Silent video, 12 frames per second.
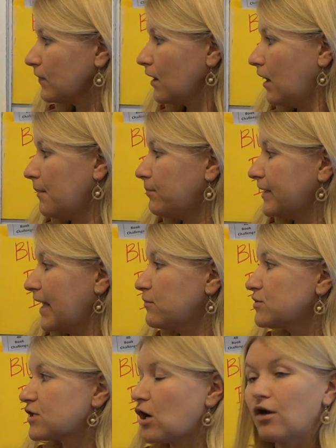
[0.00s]
Plan
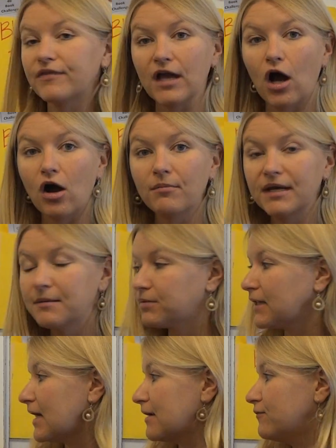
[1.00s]
was called the Albany
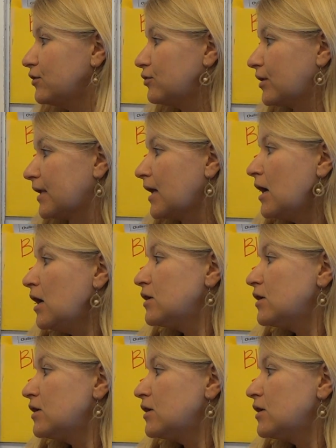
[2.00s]
Plan of Union.